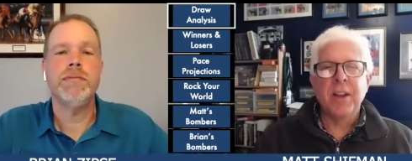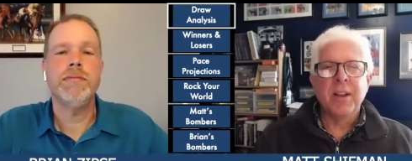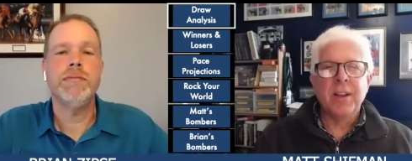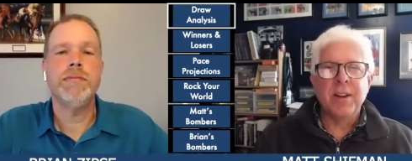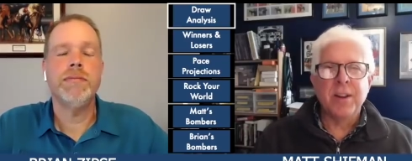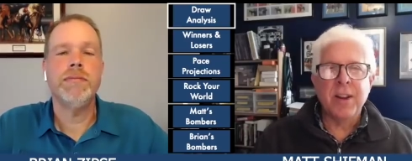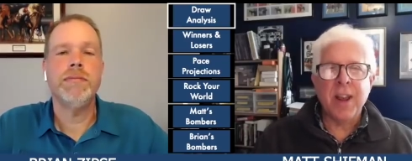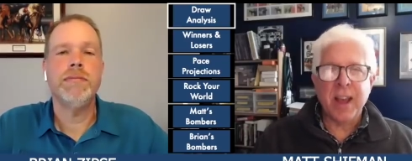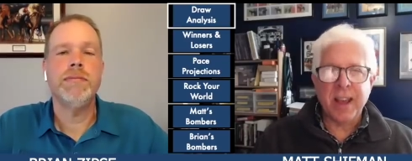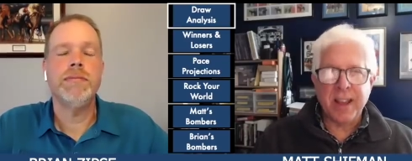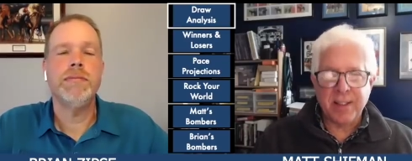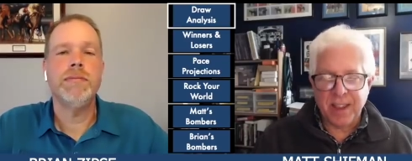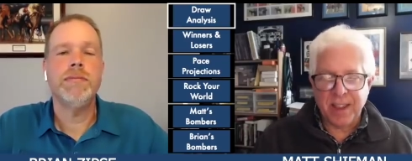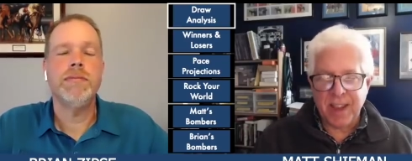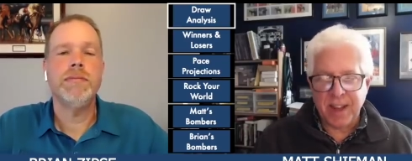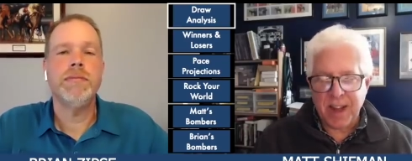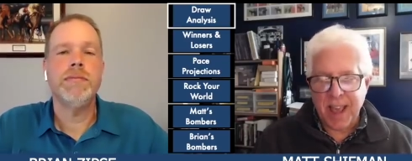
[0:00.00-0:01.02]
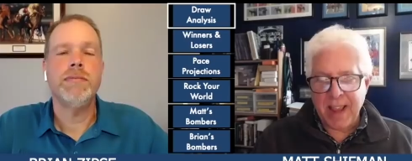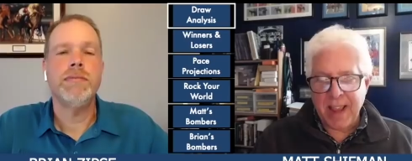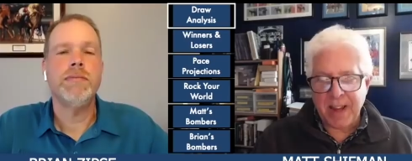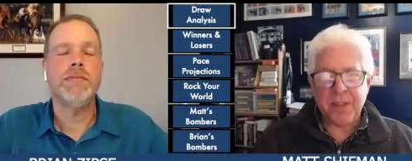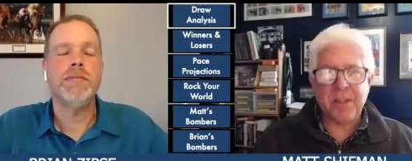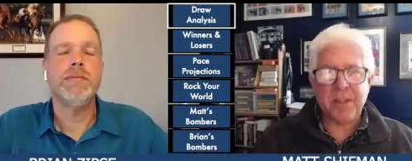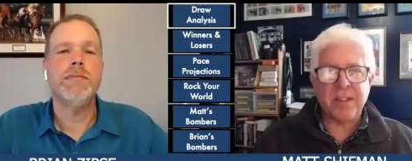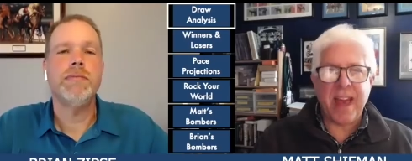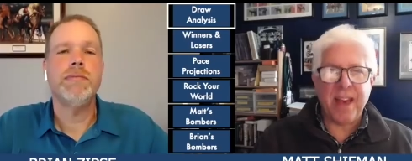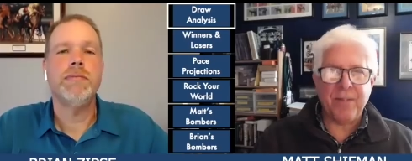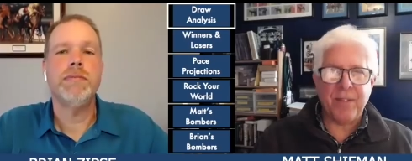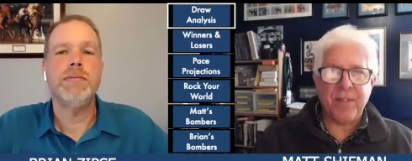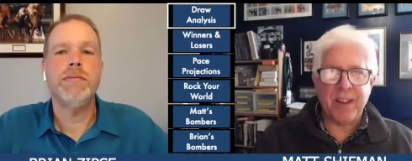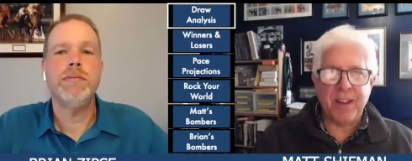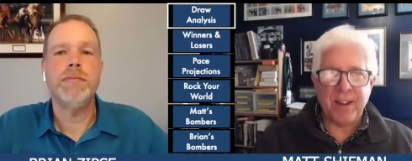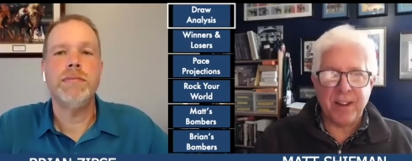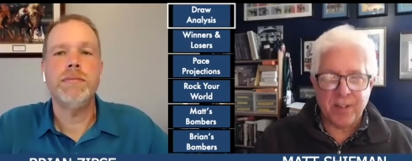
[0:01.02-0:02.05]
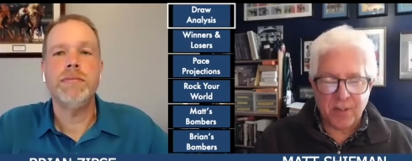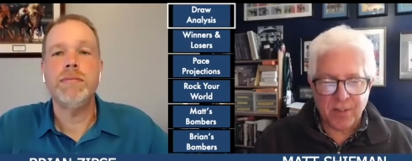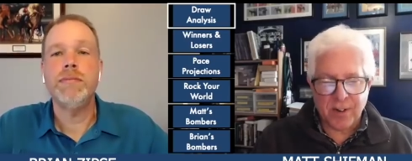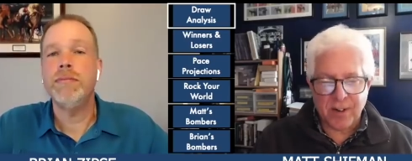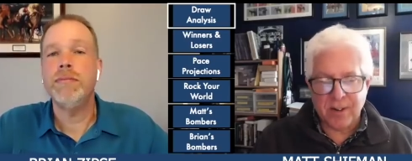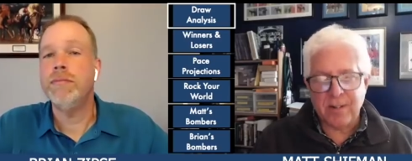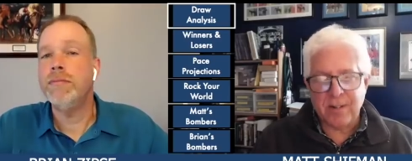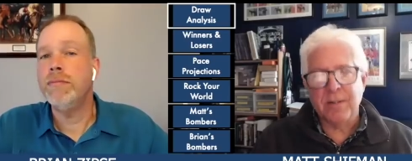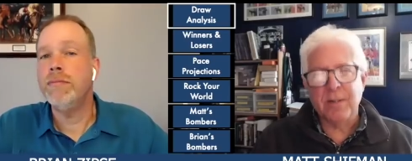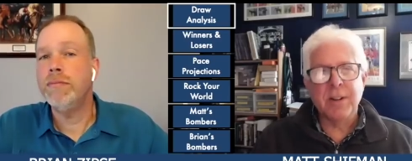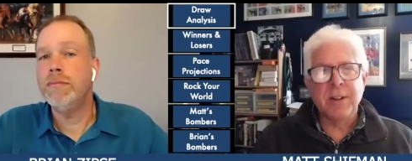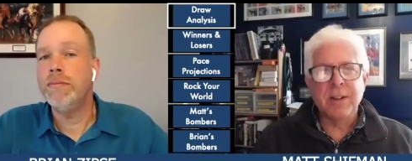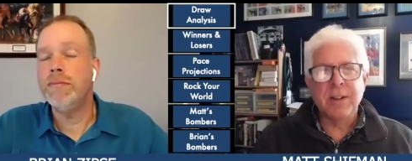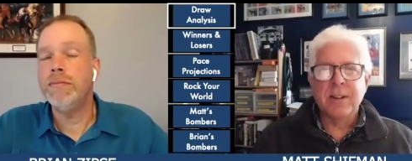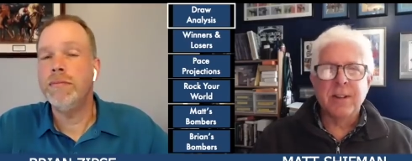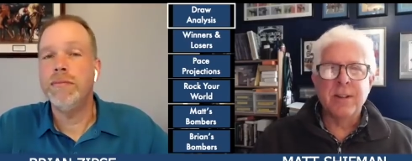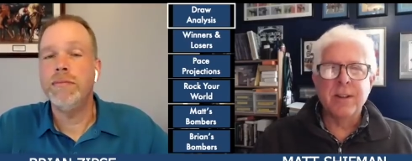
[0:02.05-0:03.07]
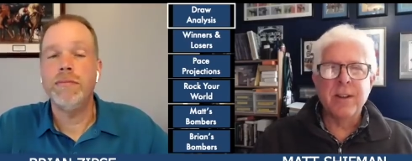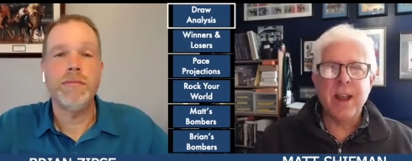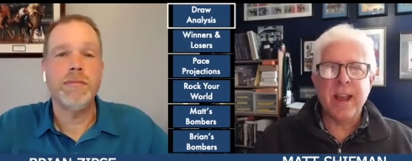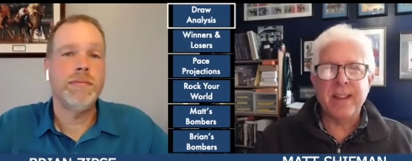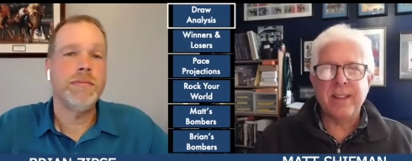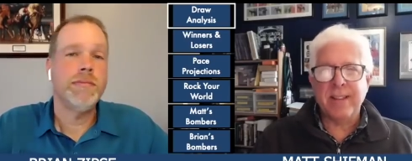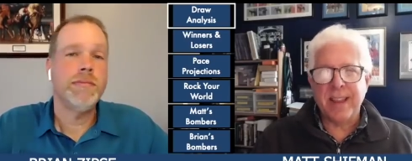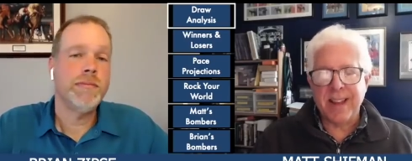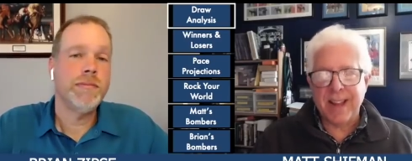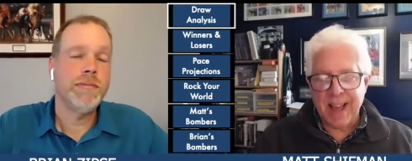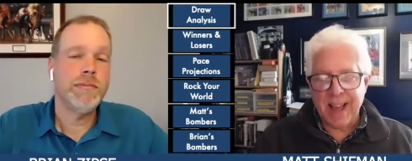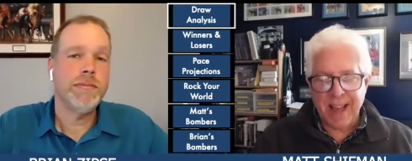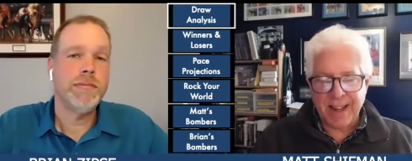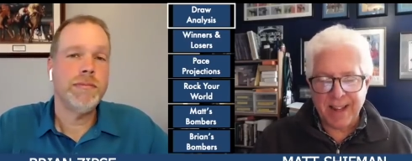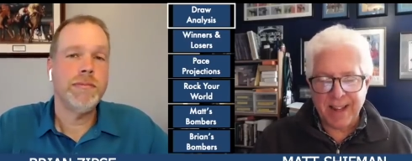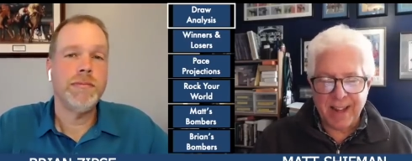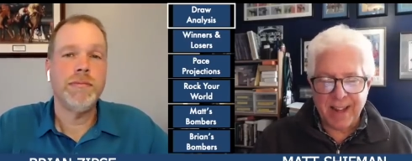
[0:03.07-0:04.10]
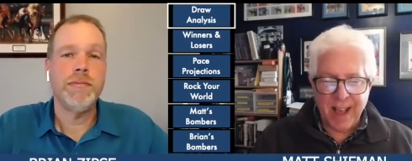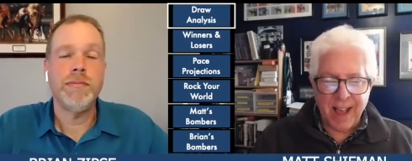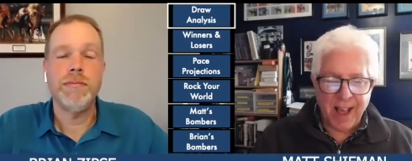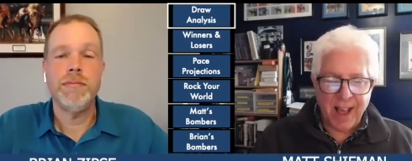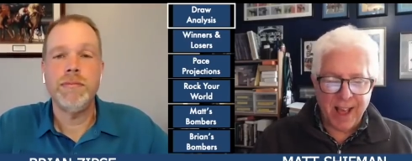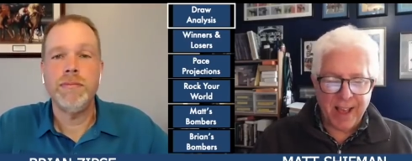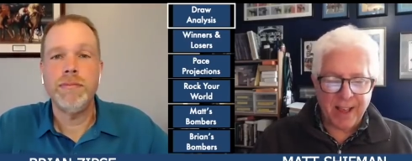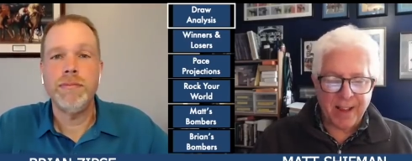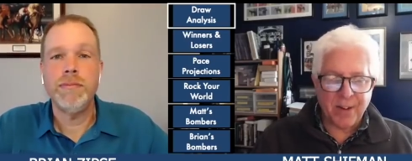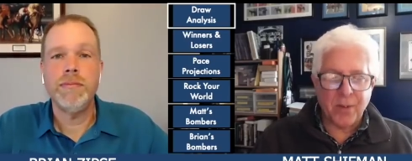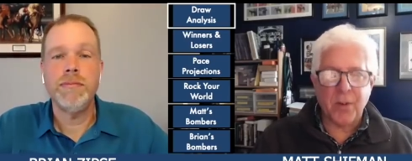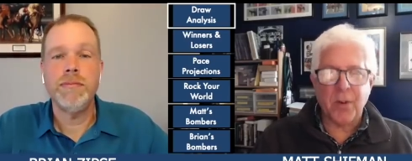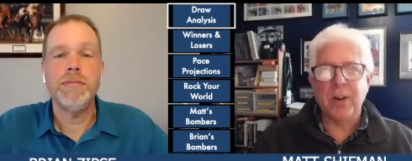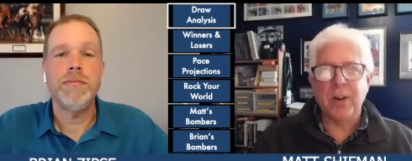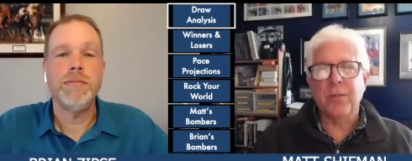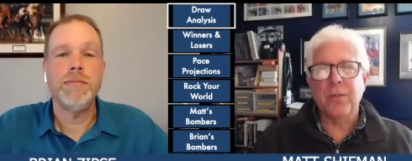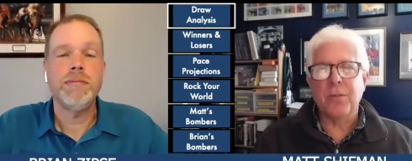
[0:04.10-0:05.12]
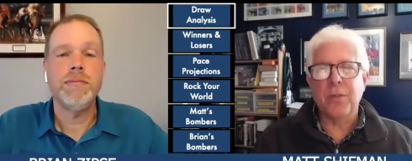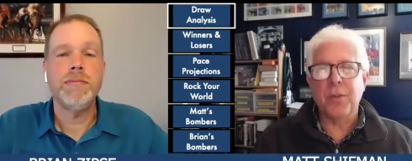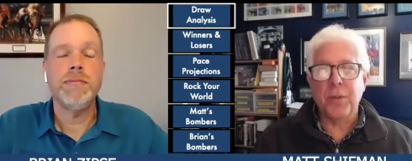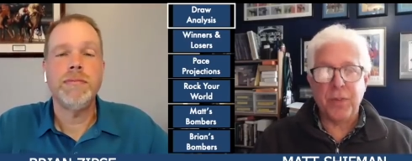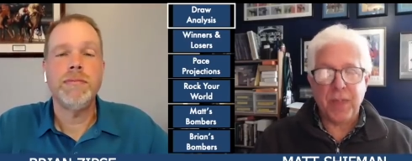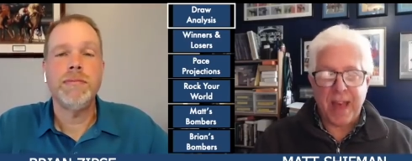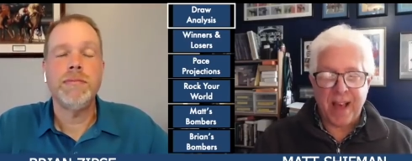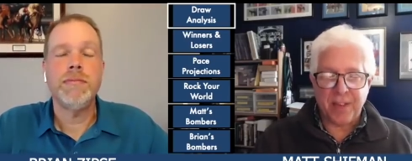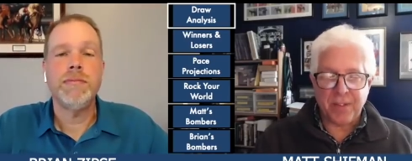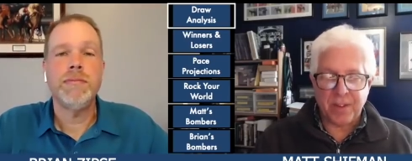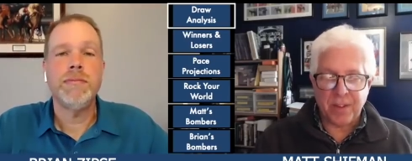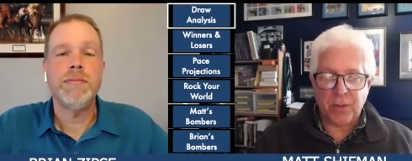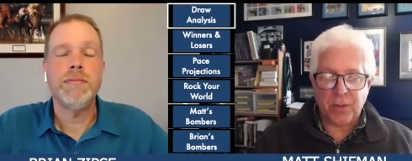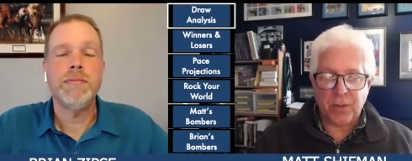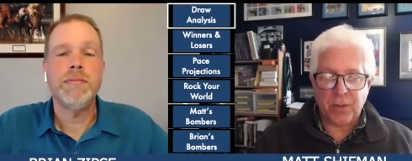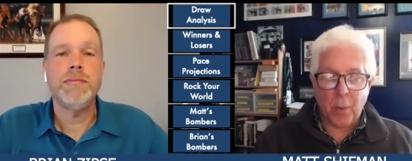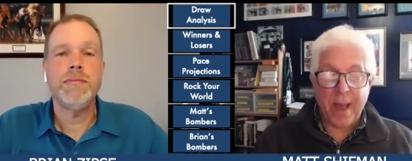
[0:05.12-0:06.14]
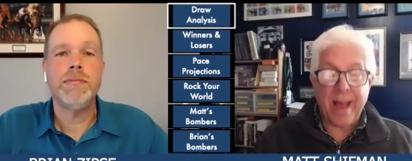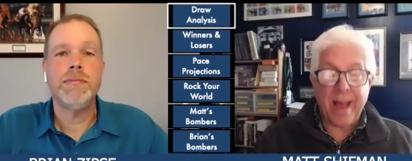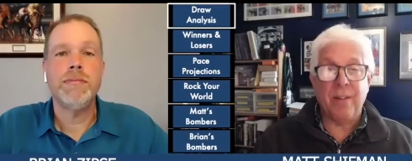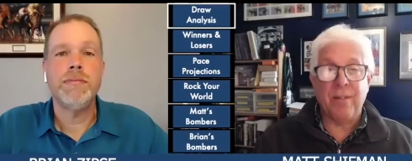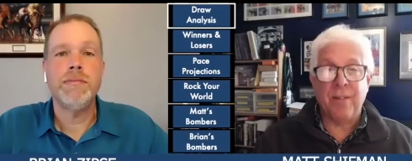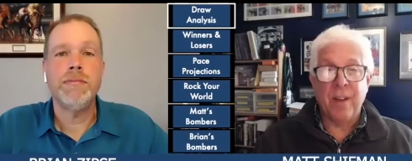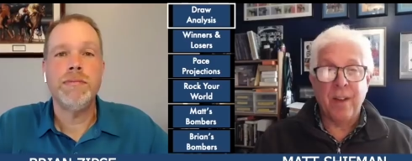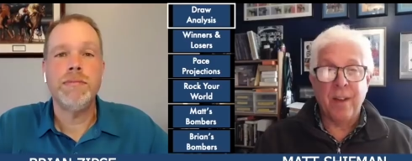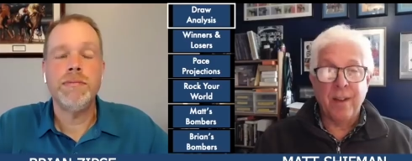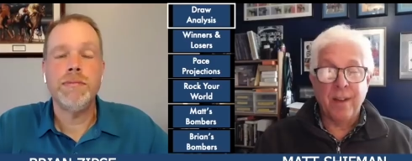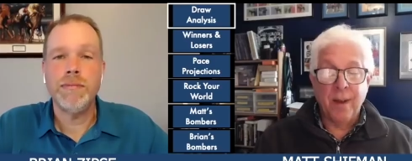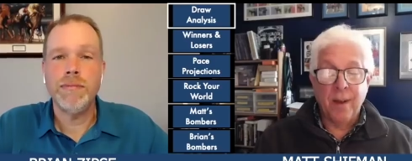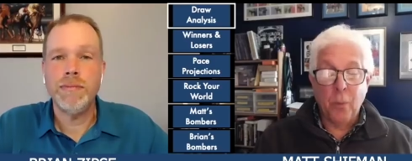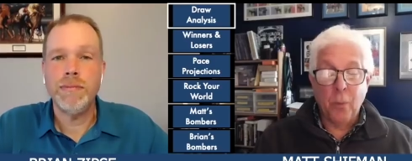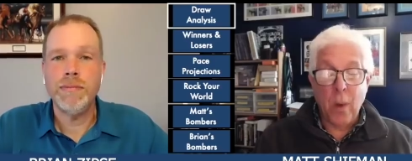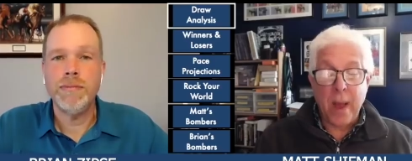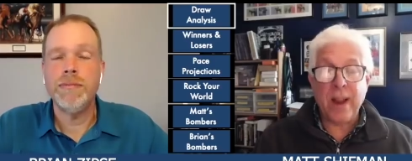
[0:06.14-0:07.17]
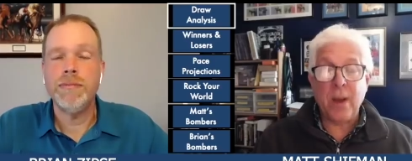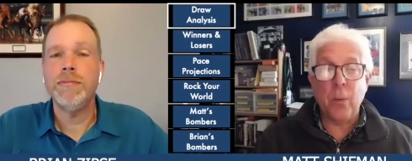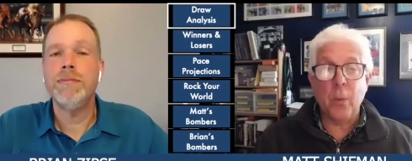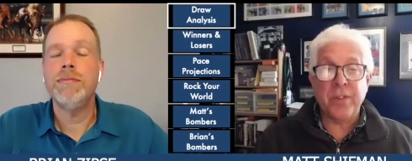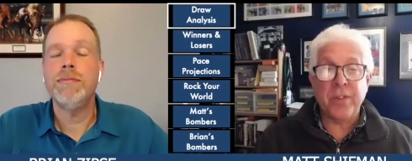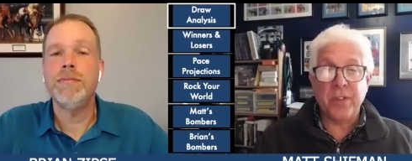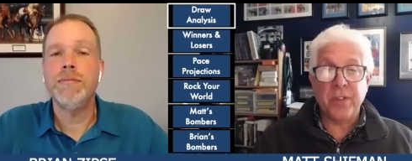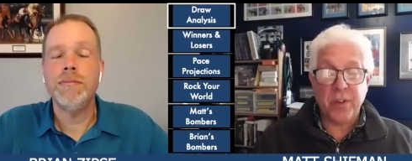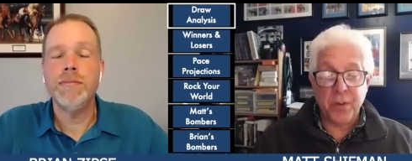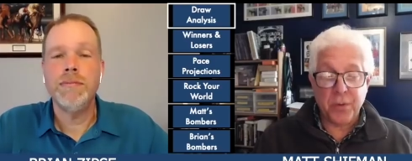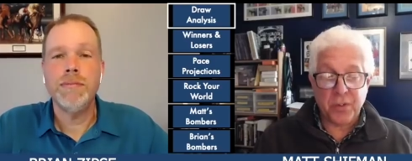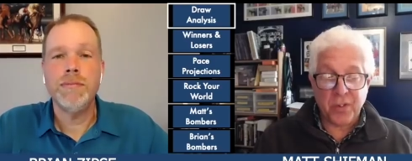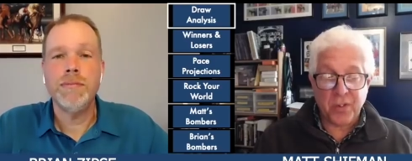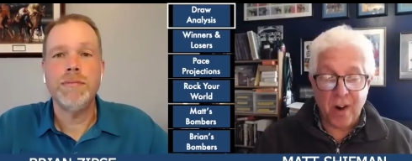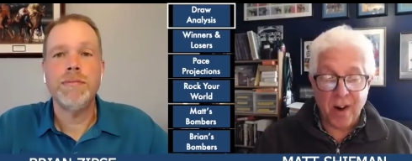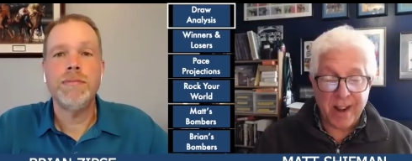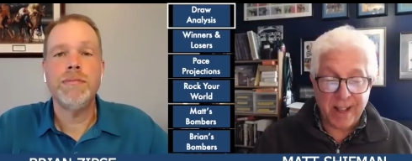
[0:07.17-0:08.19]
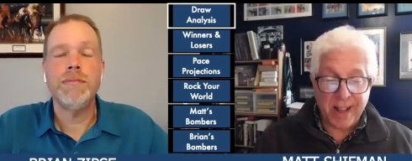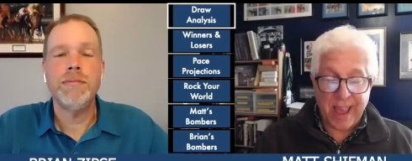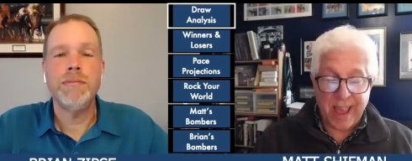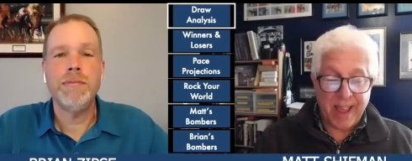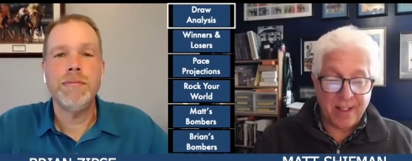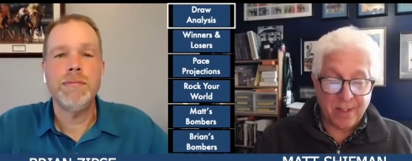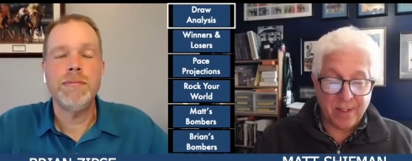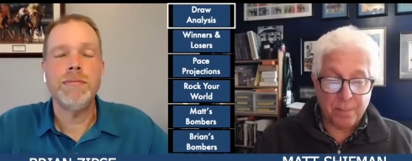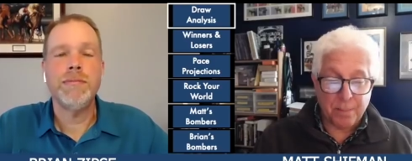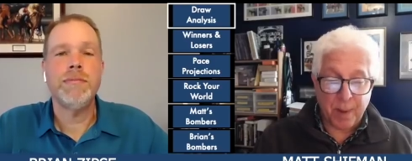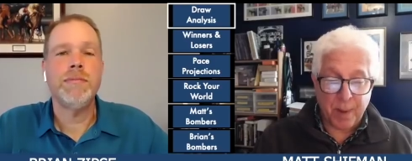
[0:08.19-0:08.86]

Speaker 1: 1987 or 1999 or 2012 when it was the two starting gates.